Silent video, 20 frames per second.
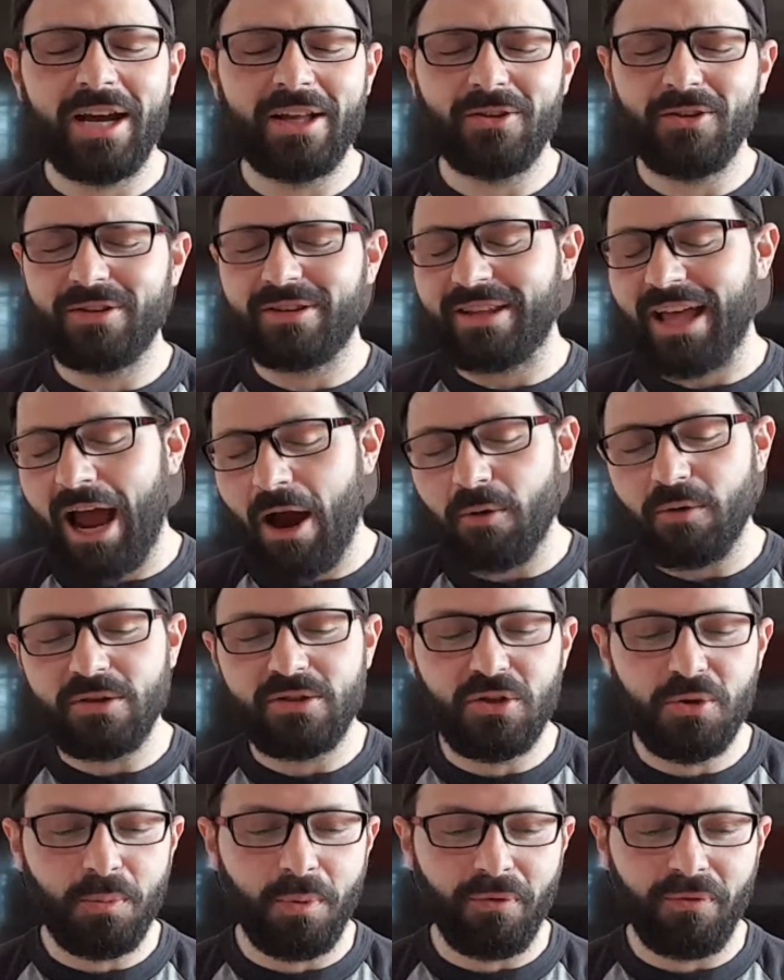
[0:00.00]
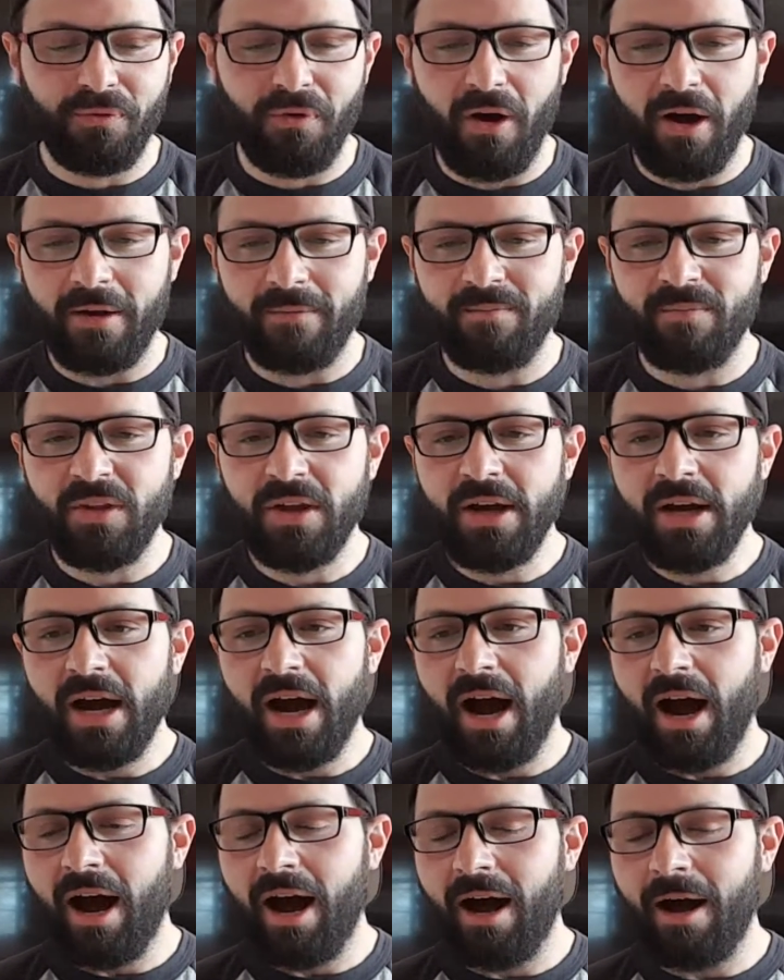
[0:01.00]
I thought that was super fun.
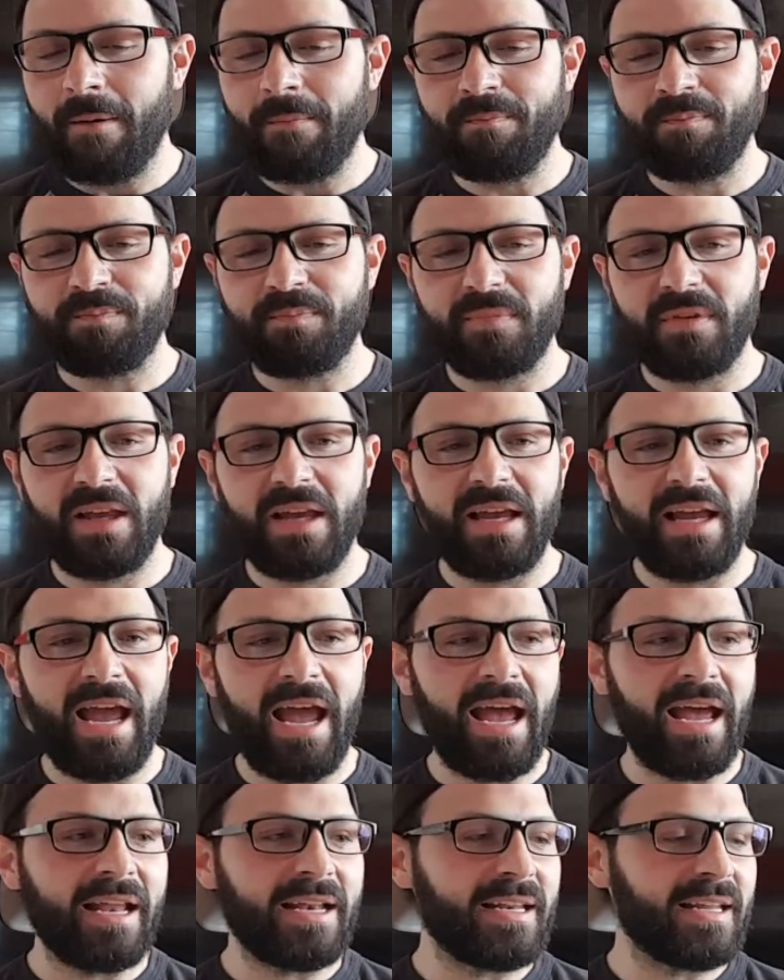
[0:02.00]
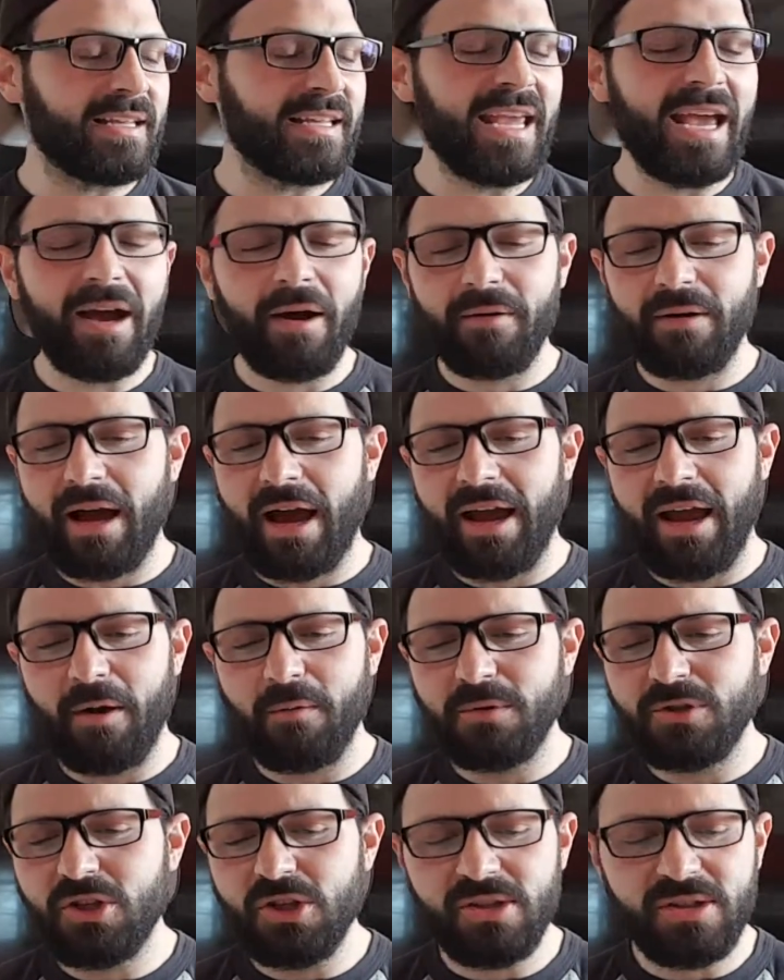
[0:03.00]
It
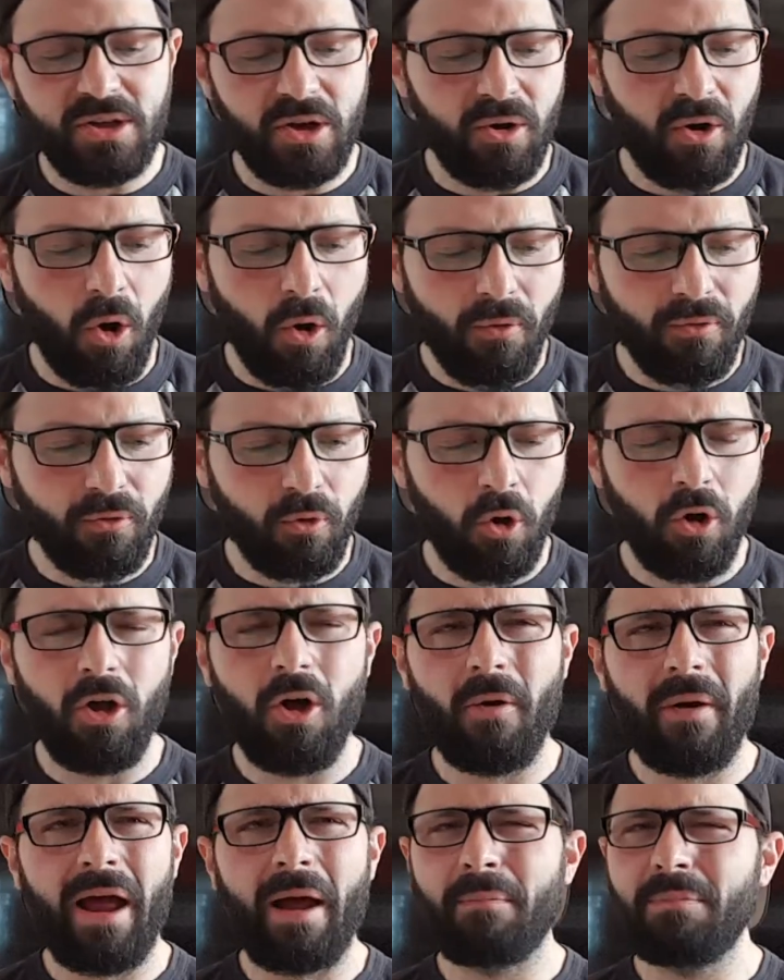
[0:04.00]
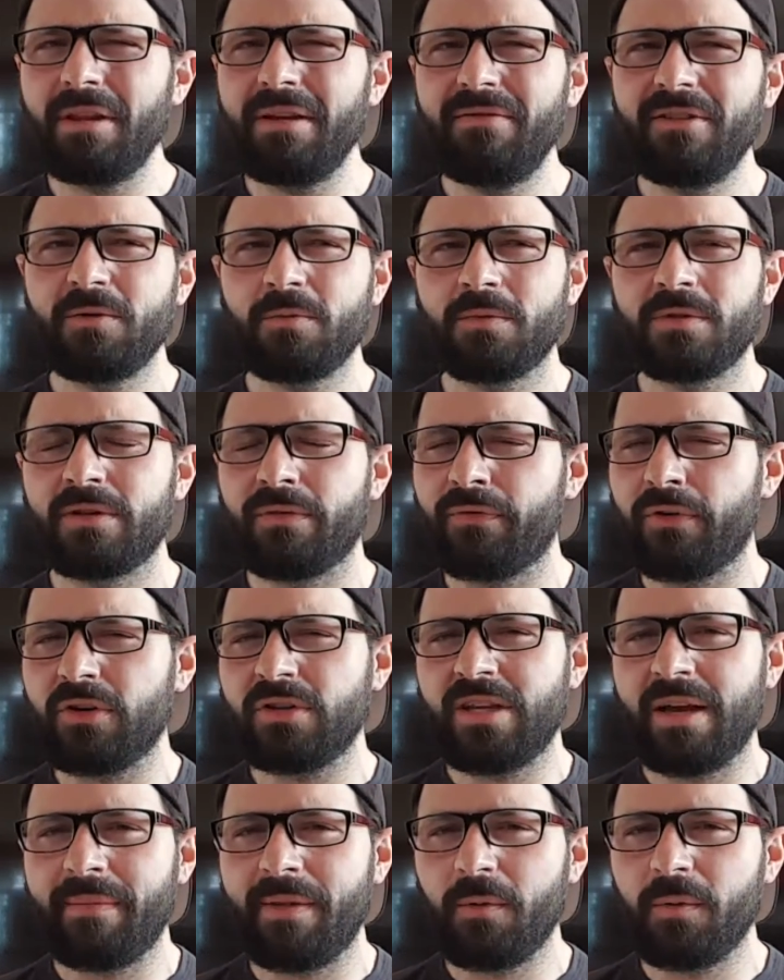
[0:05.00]
was just overall, I believe this was the
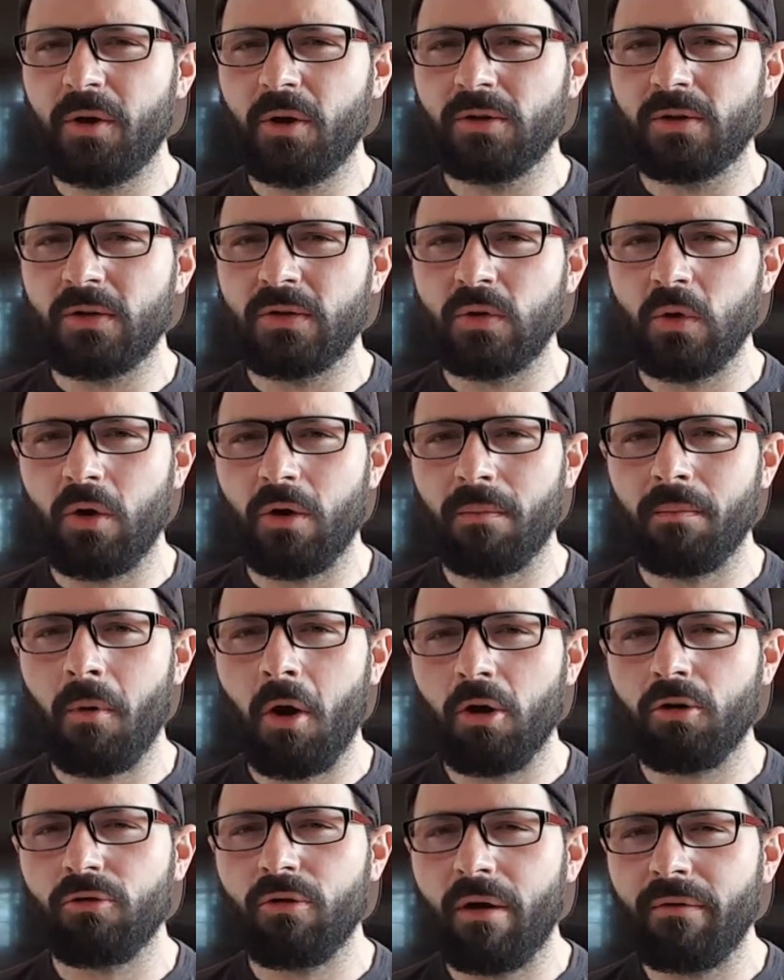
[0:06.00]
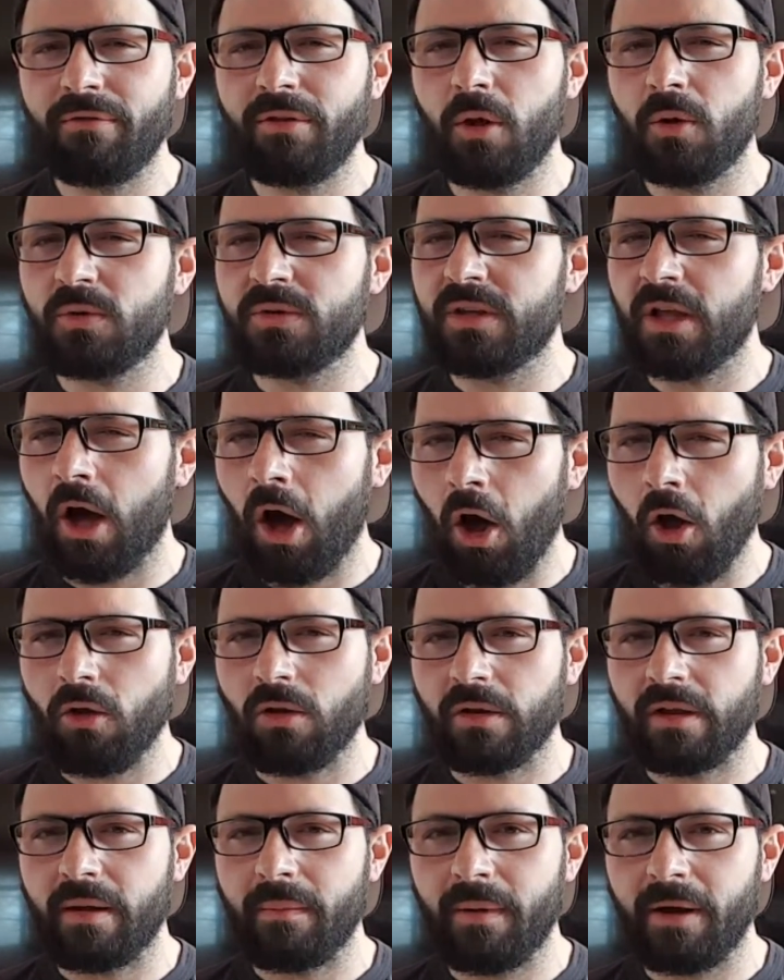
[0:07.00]
first time that we also saw Mark Ruffalo's The
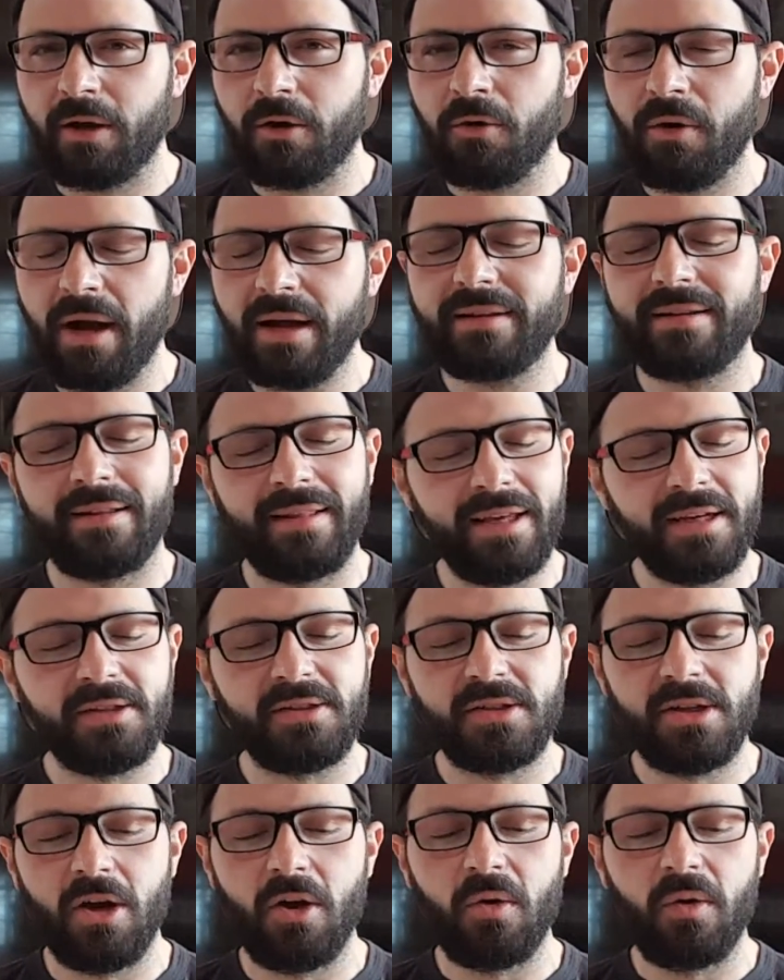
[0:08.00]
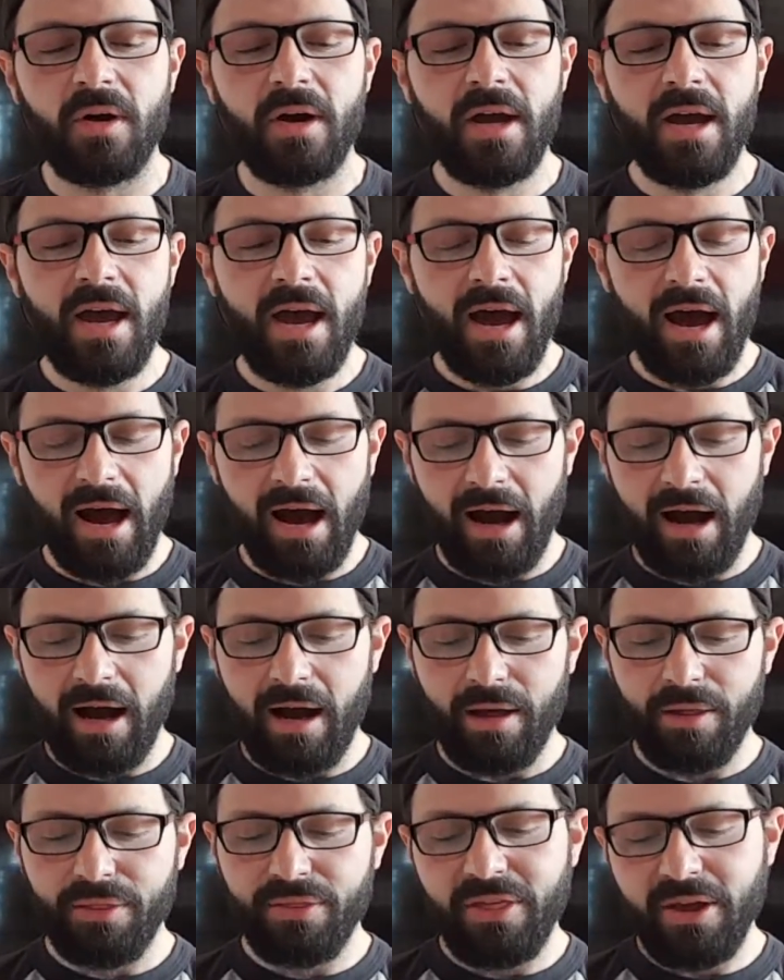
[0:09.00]
Hulk. Am I correct? I think so.
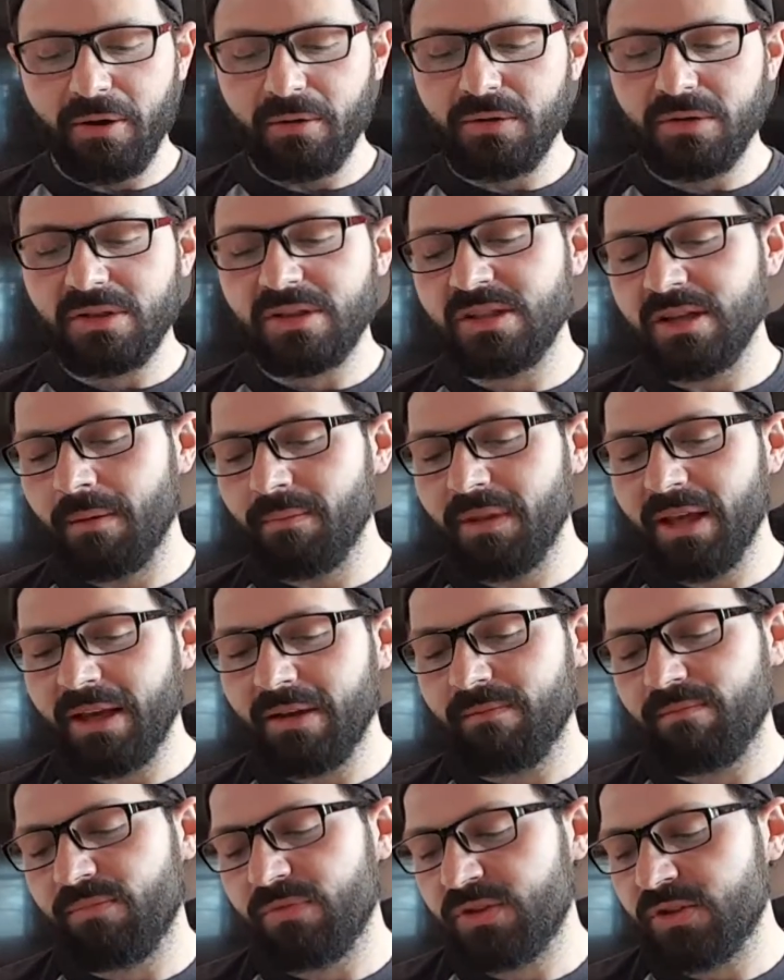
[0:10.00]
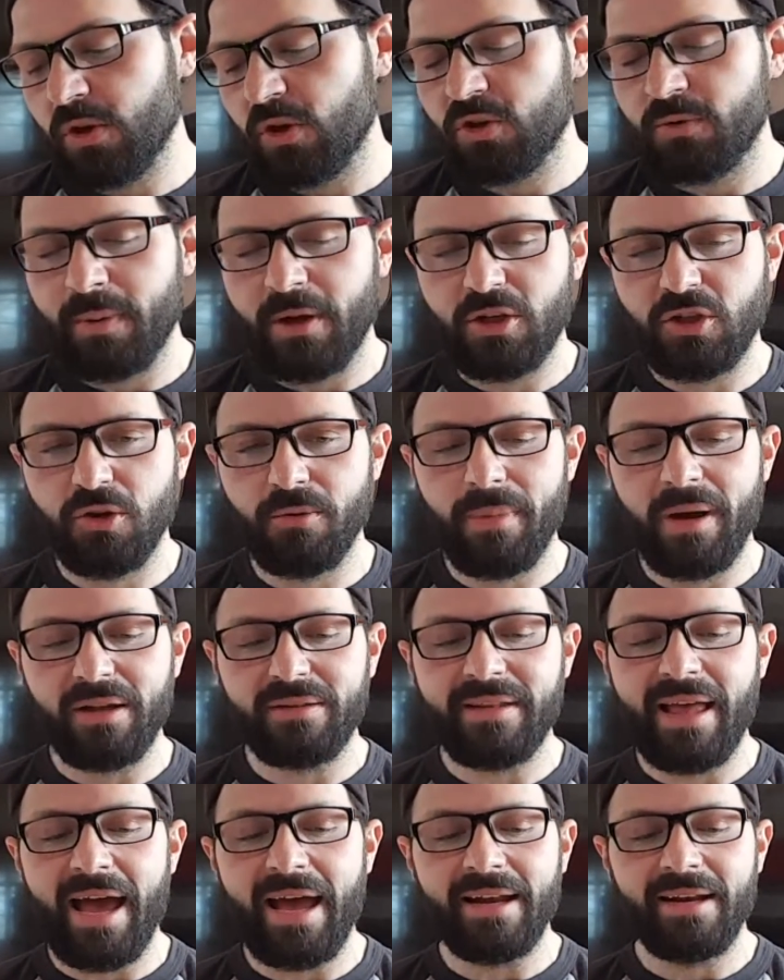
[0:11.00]
There's something so special
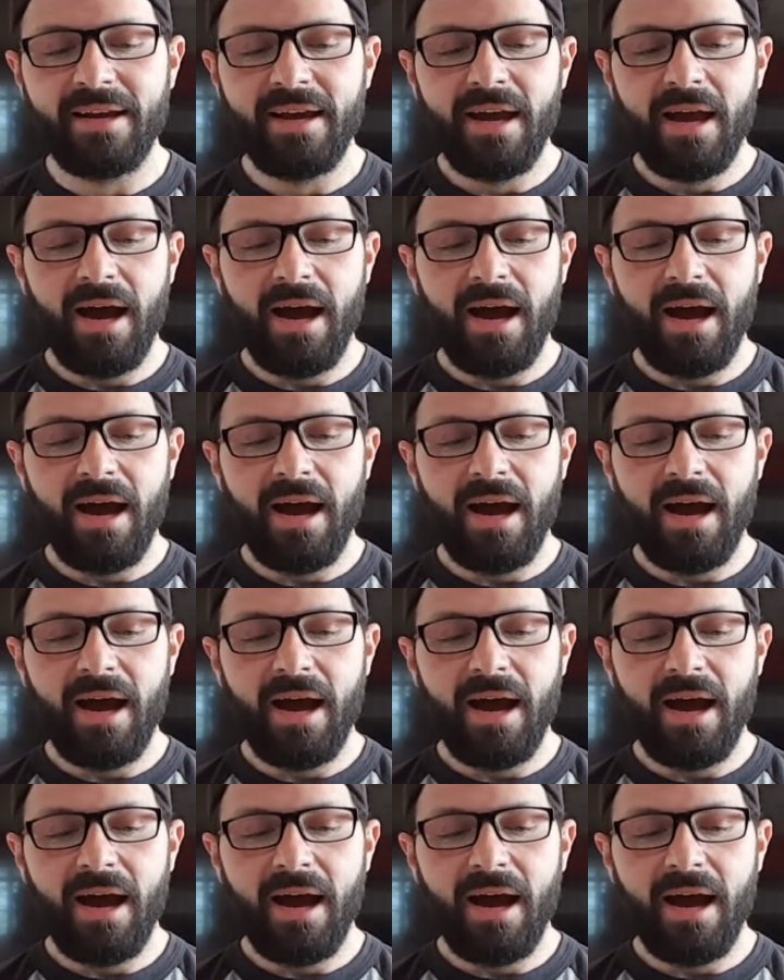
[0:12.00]
about that.